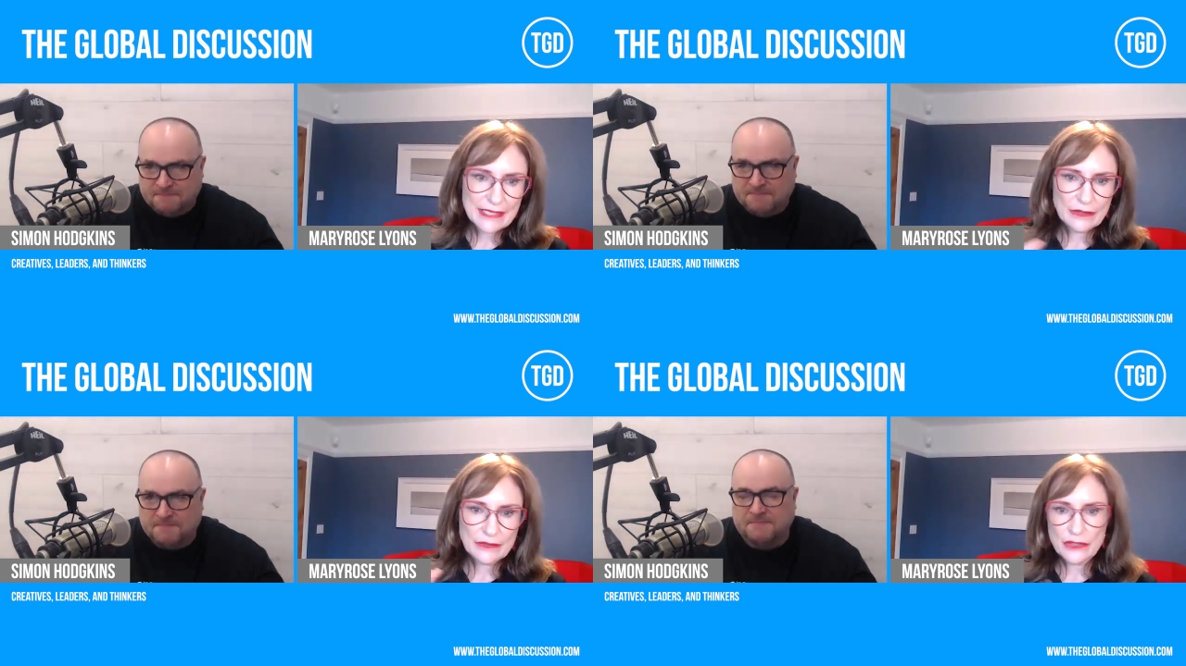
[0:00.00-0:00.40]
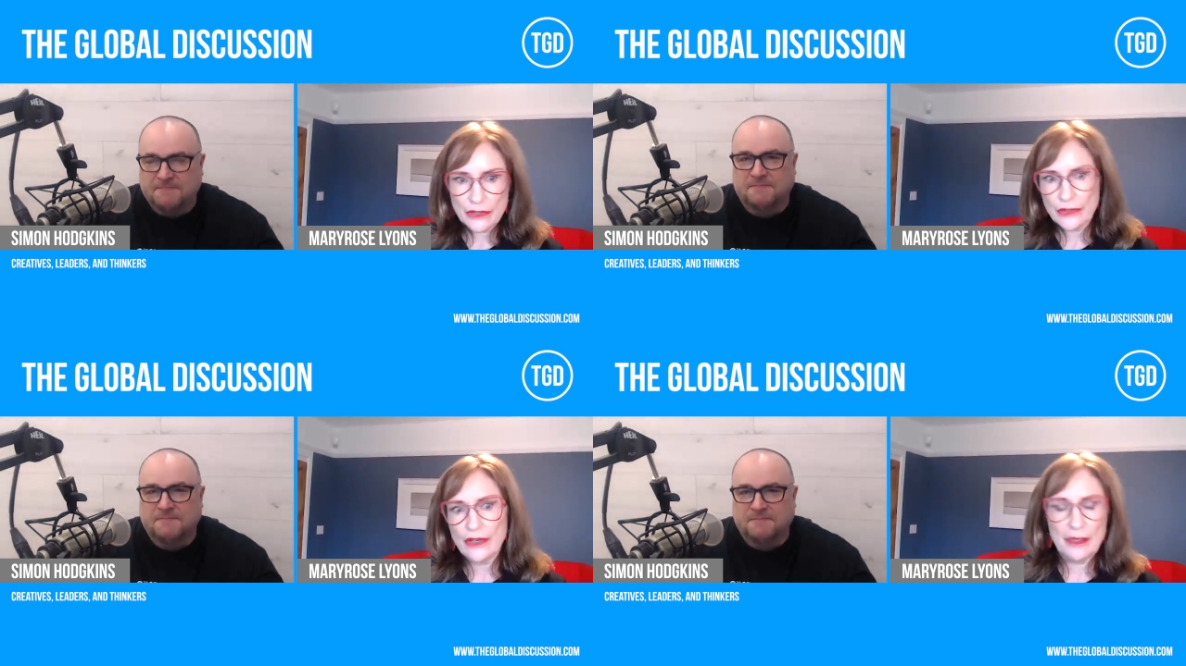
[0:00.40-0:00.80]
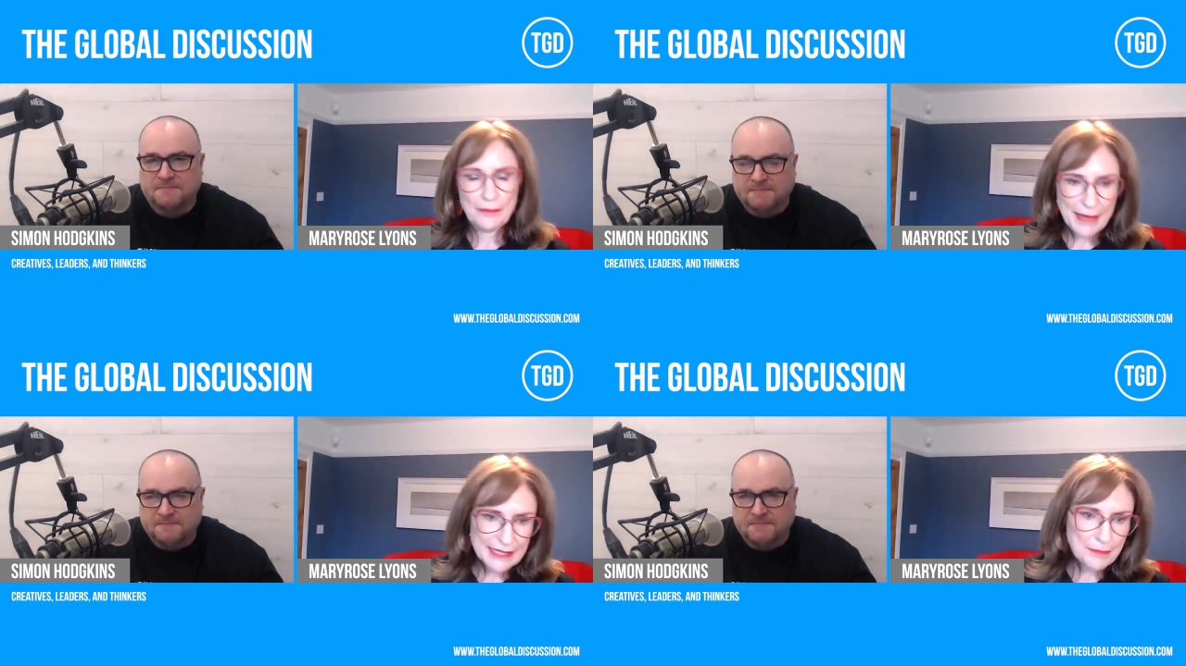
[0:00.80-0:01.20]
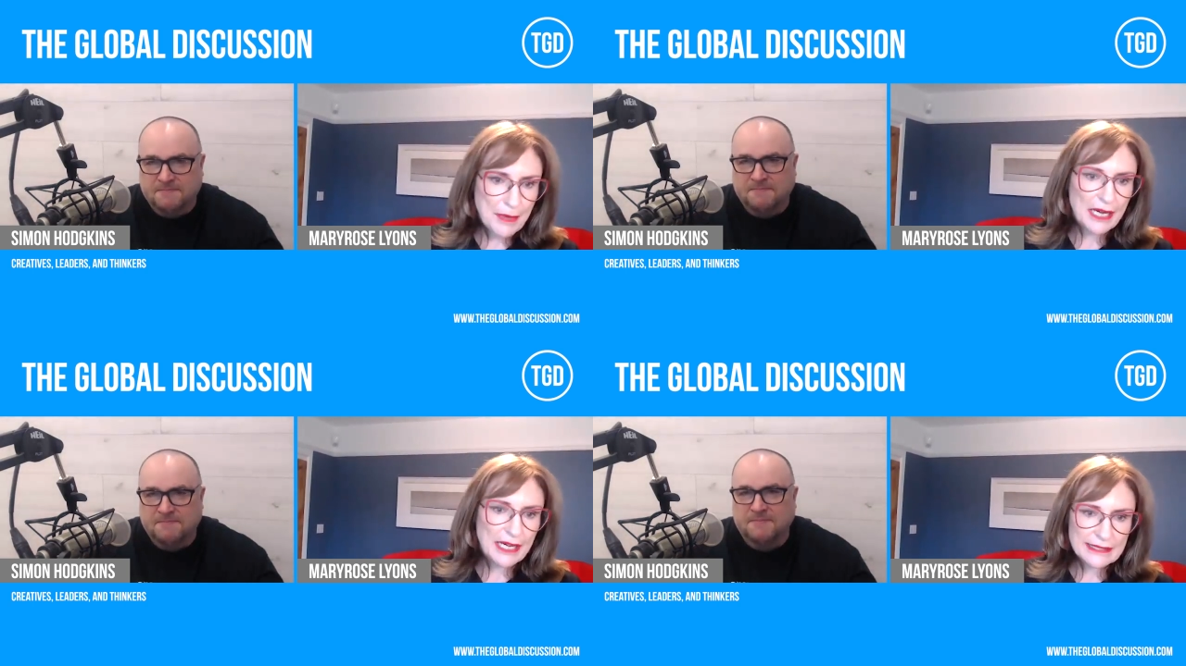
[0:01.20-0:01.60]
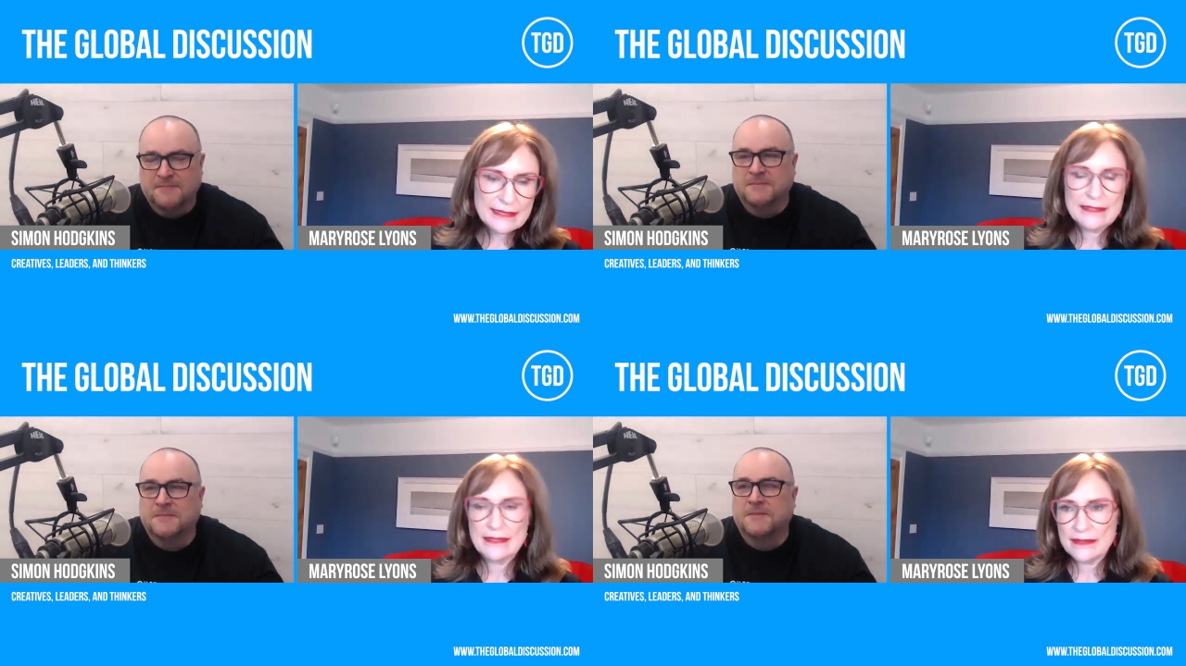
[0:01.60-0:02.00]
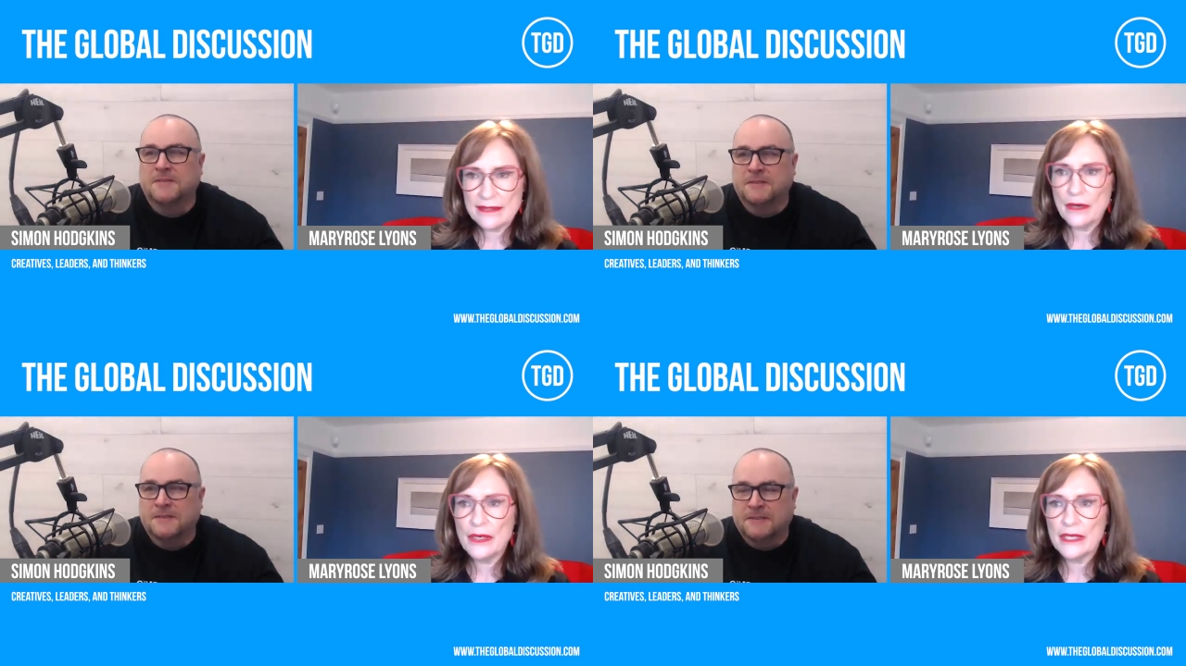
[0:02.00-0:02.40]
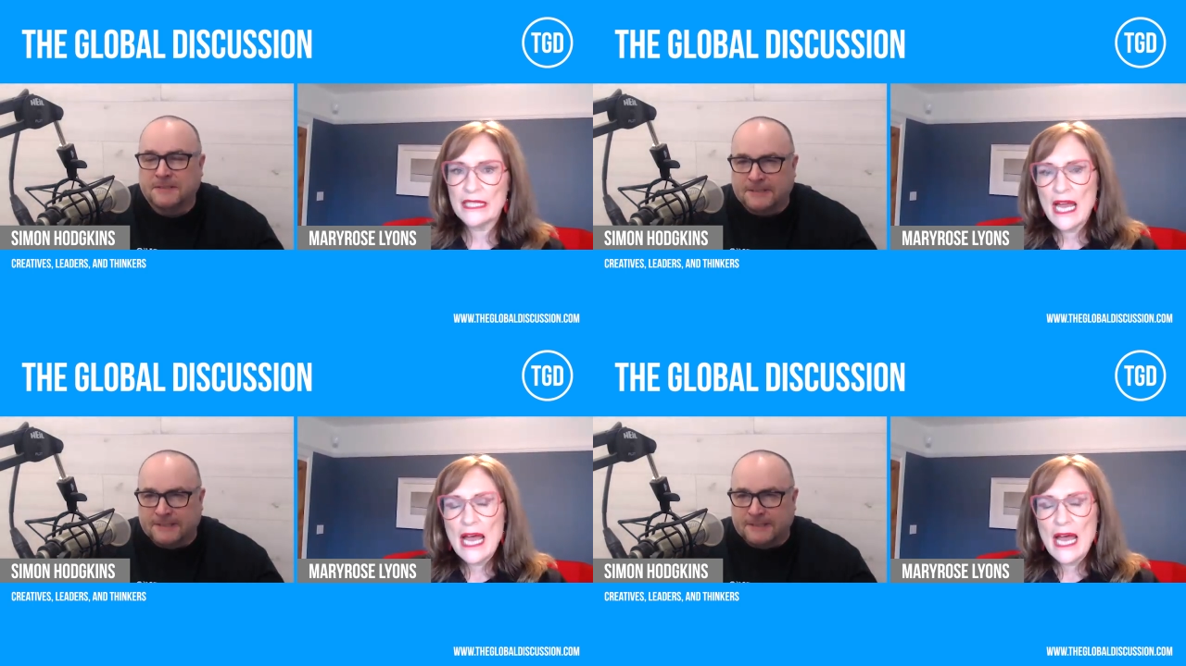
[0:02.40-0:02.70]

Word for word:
Speaker 1: you know, the Neuron, Ben's Bites and so on.